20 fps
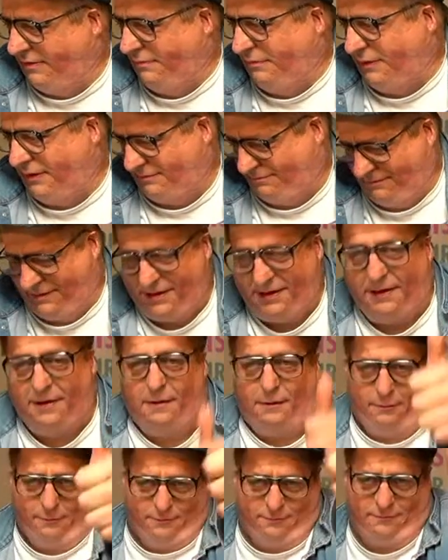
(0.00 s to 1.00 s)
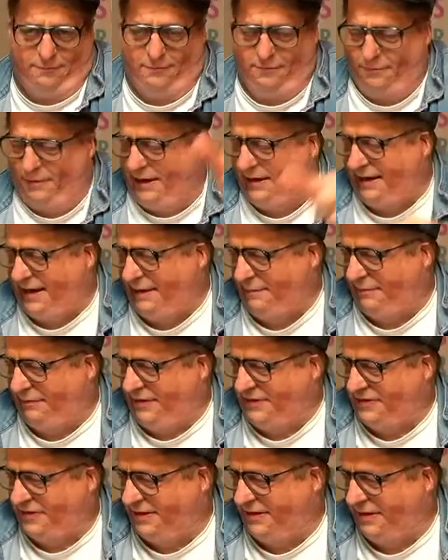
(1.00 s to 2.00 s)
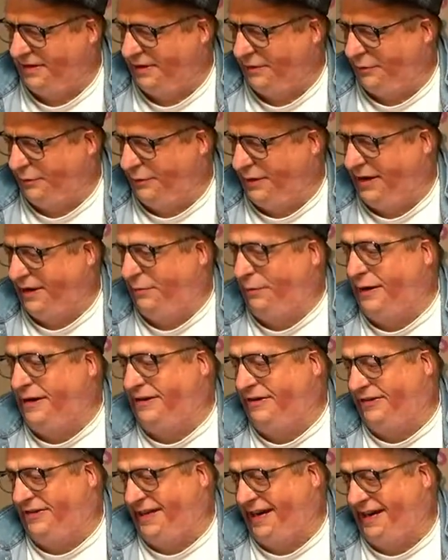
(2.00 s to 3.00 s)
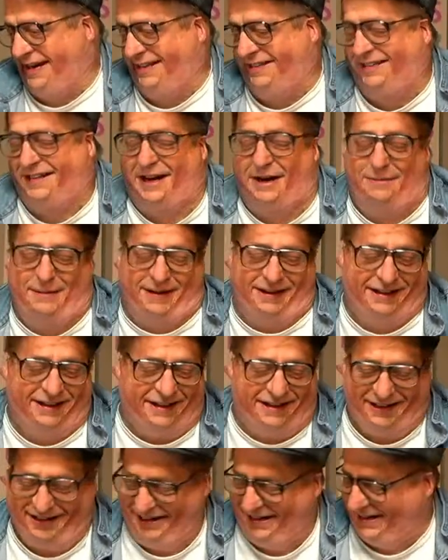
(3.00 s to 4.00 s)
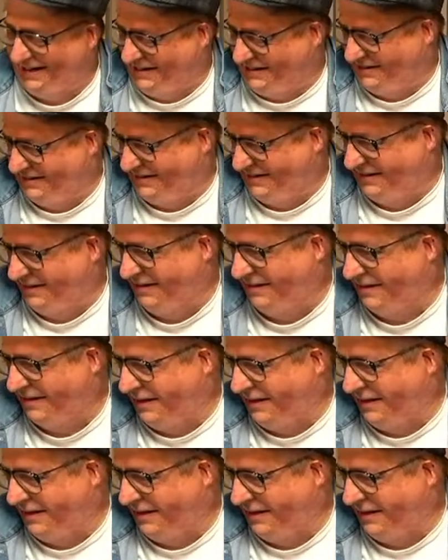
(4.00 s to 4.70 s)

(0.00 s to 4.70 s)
Well, rock on, Professor. Winter's Day is coming. Yes.